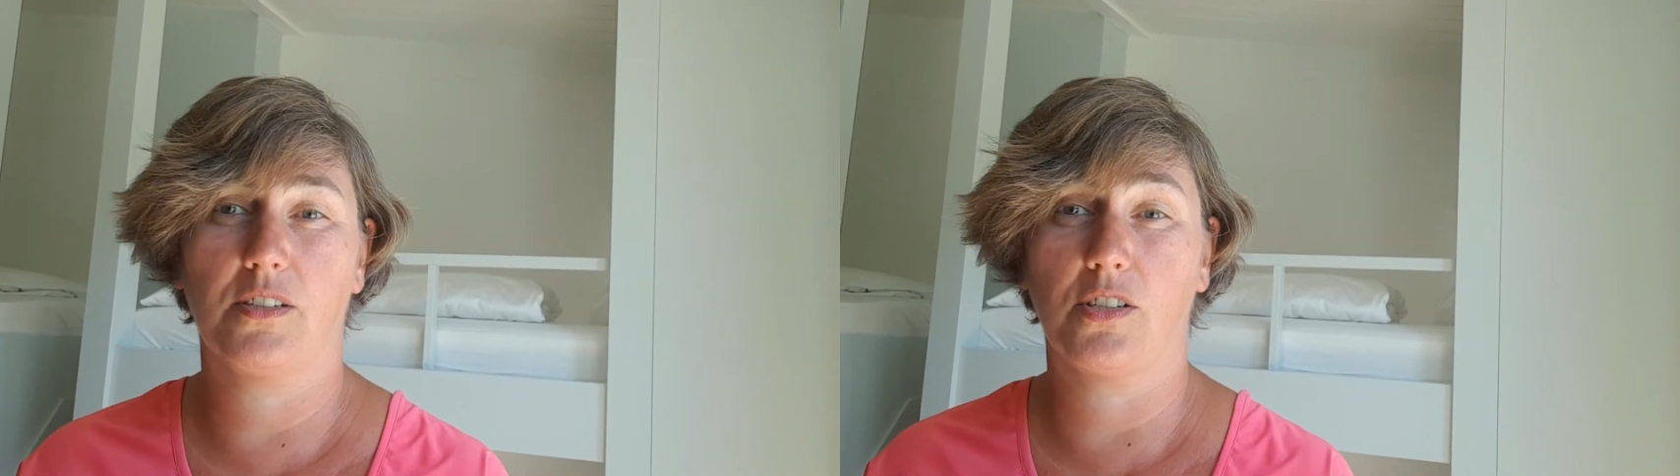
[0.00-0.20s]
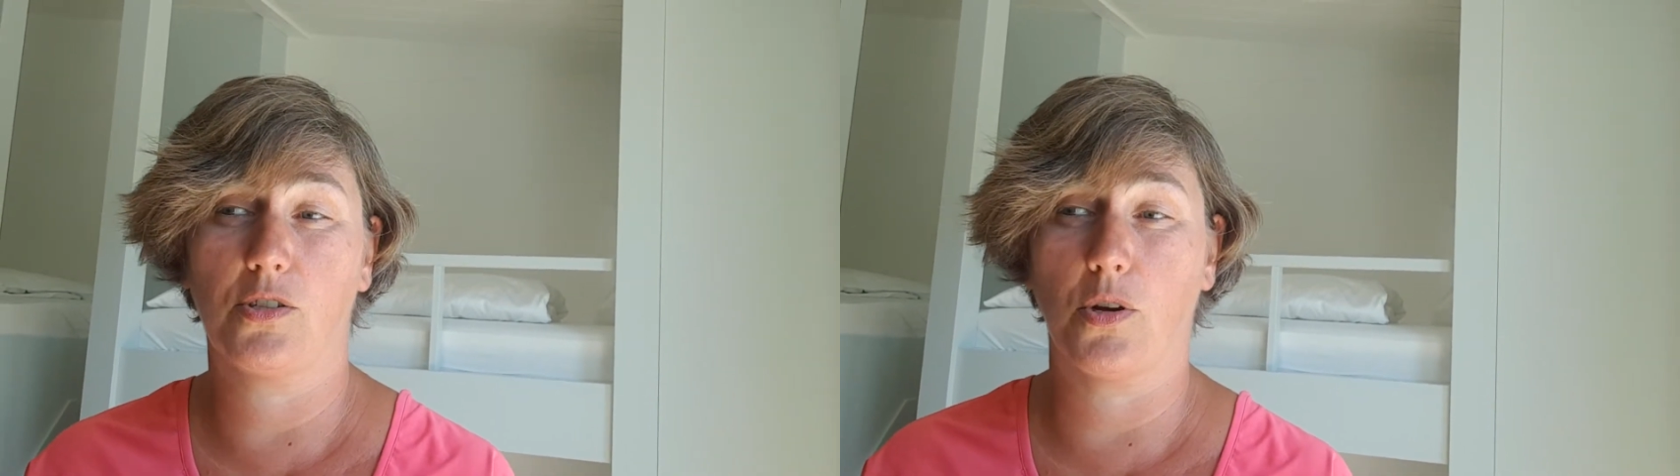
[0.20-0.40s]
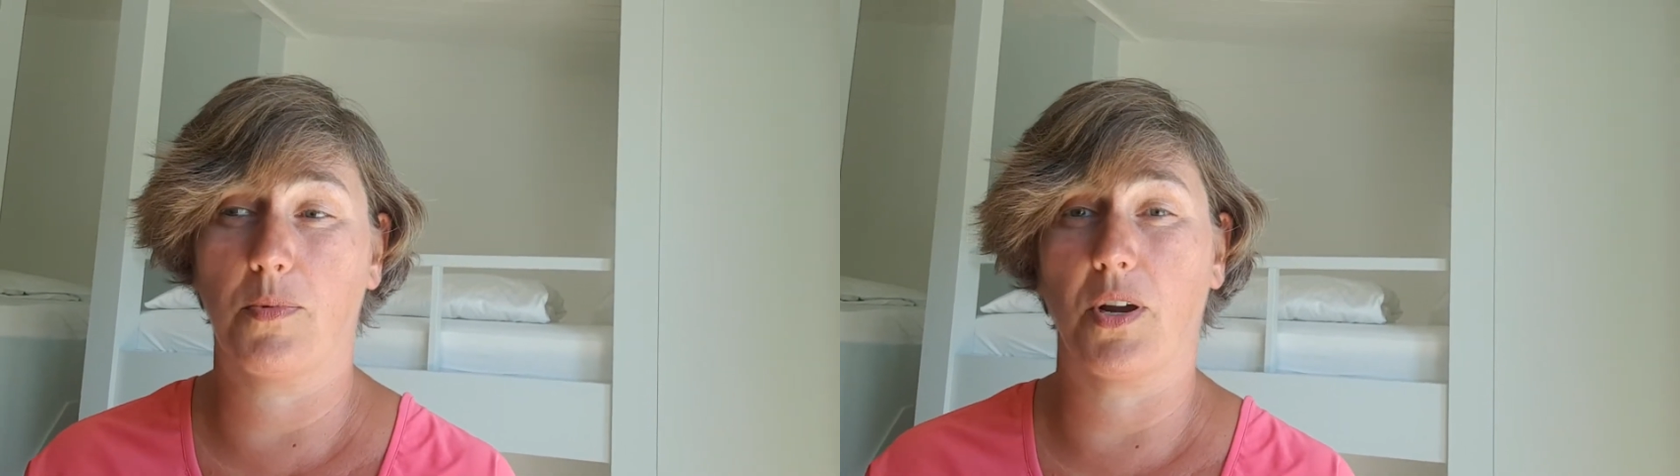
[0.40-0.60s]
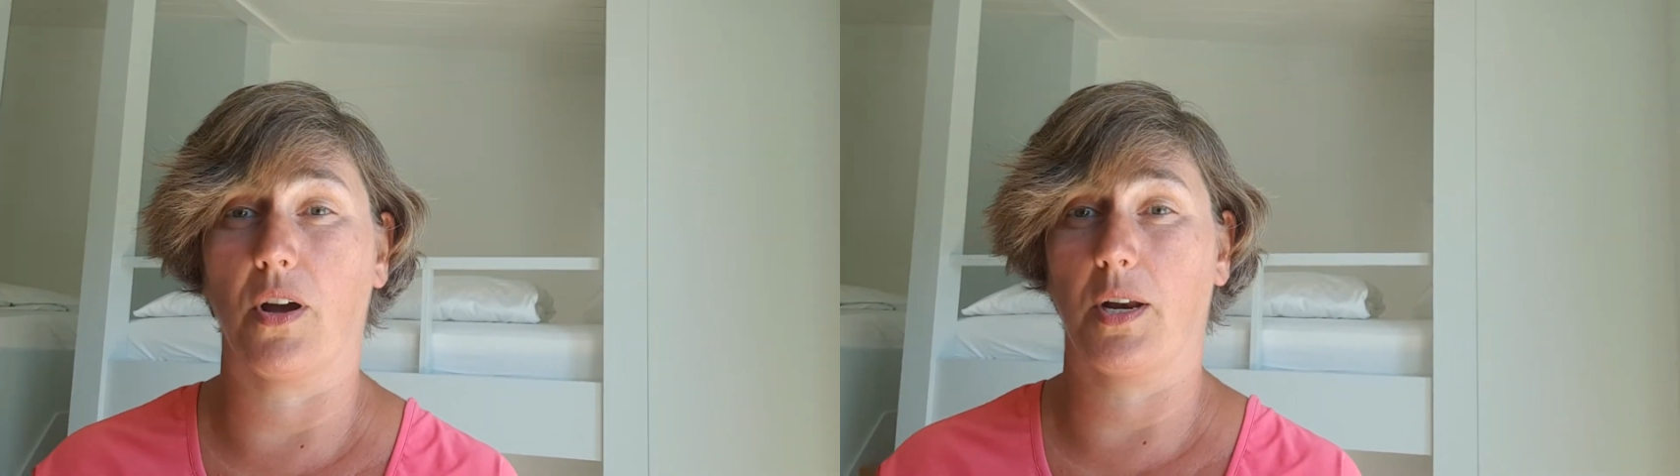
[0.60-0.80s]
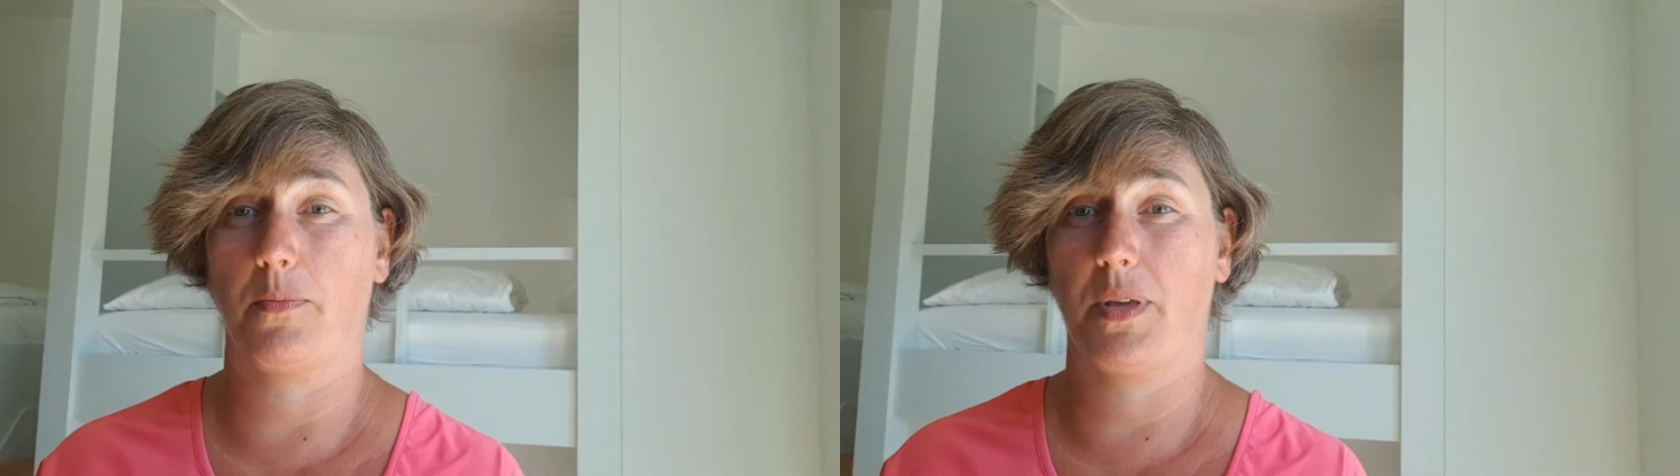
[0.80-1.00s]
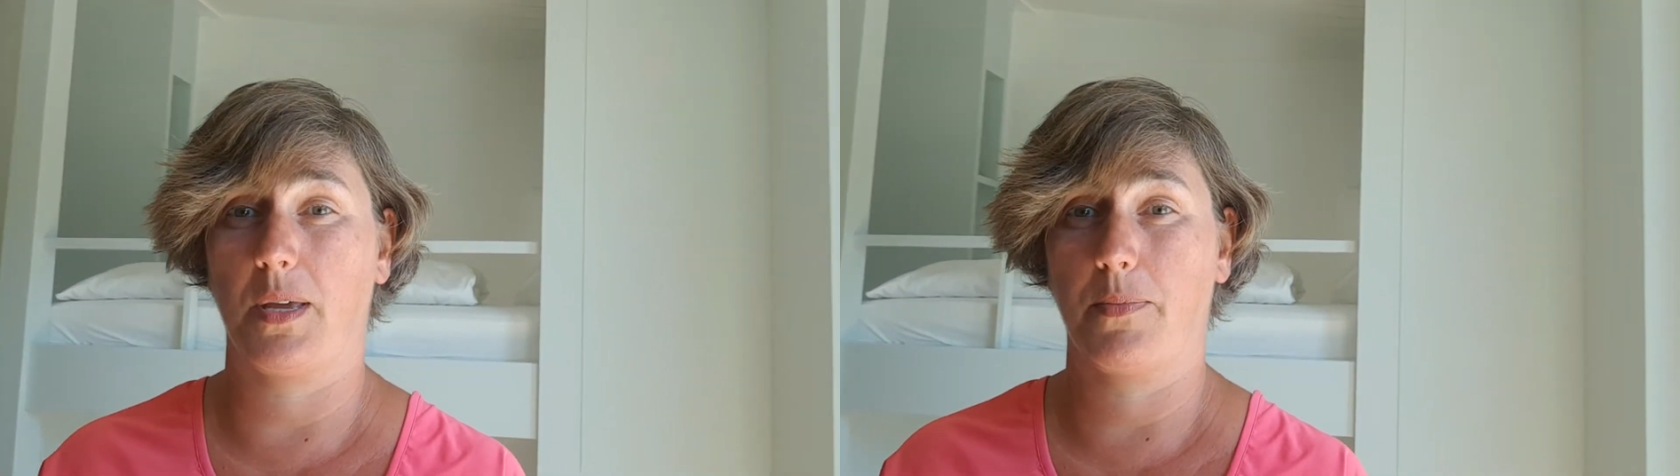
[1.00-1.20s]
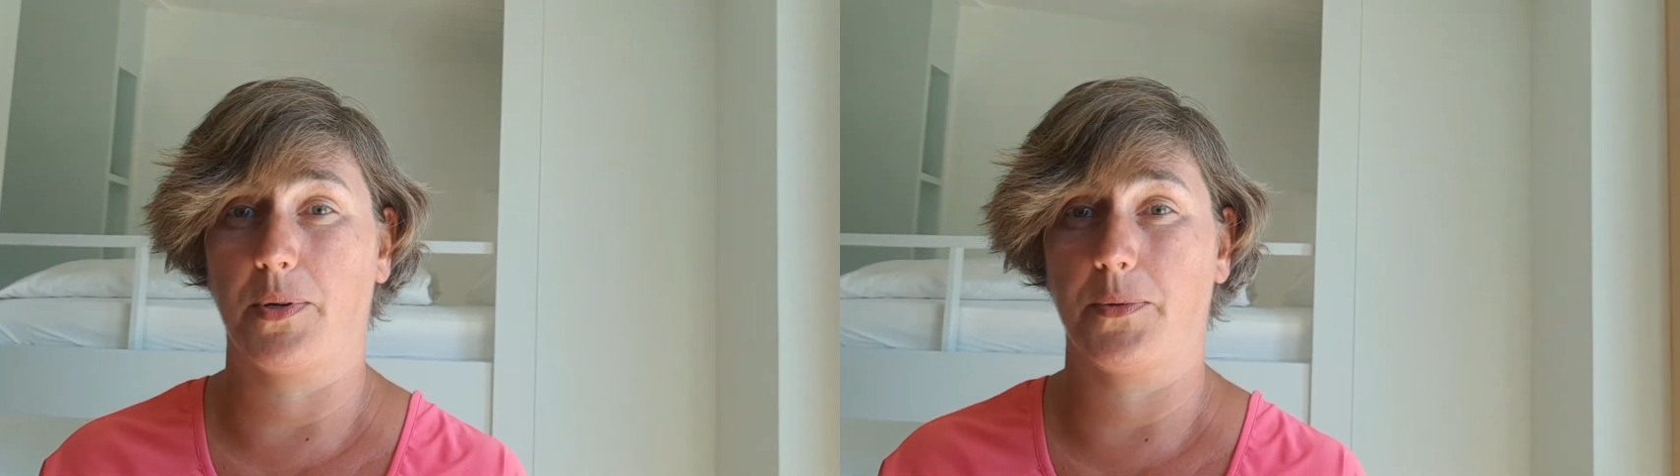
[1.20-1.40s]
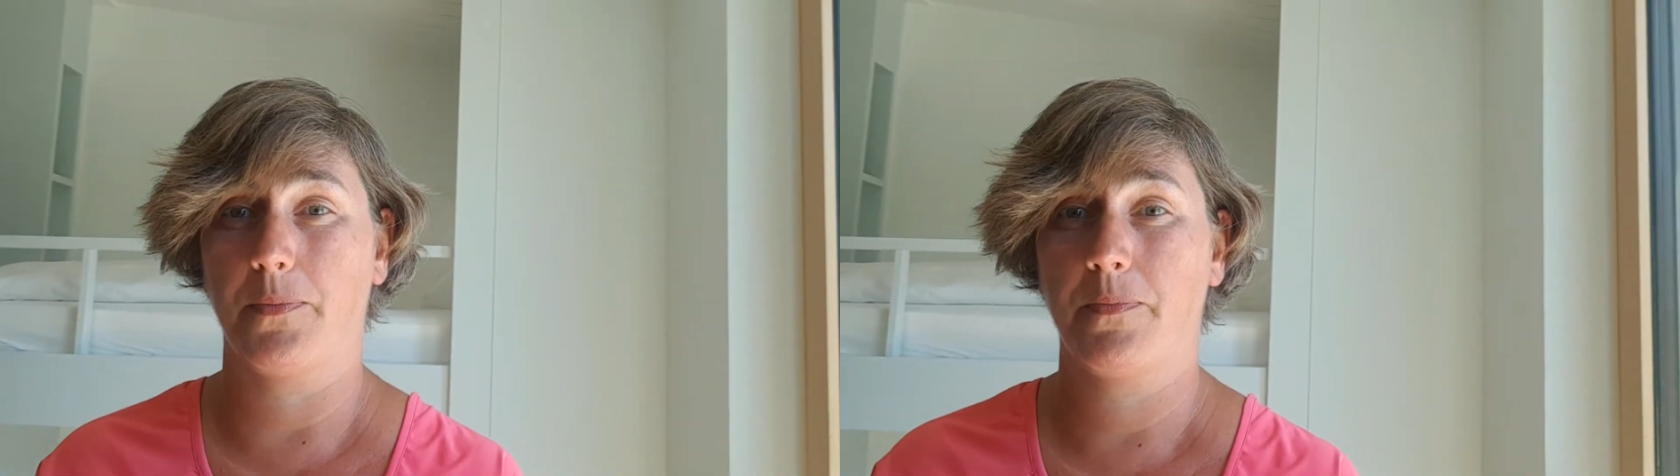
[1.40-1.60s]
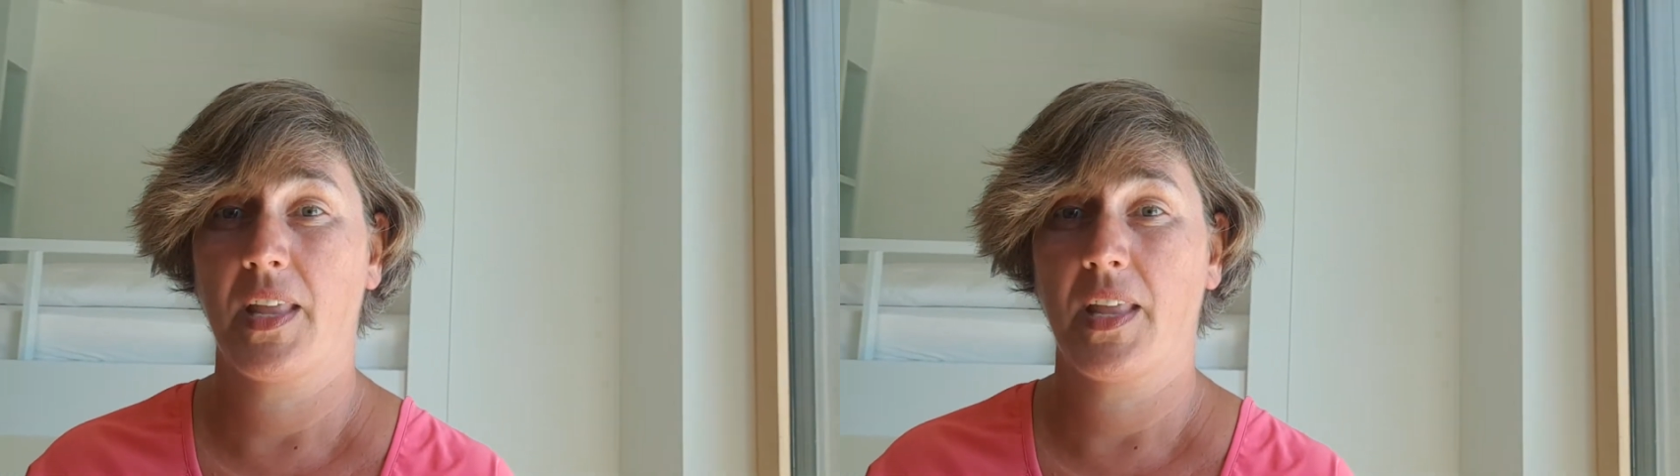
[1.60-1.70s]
disturbing other people.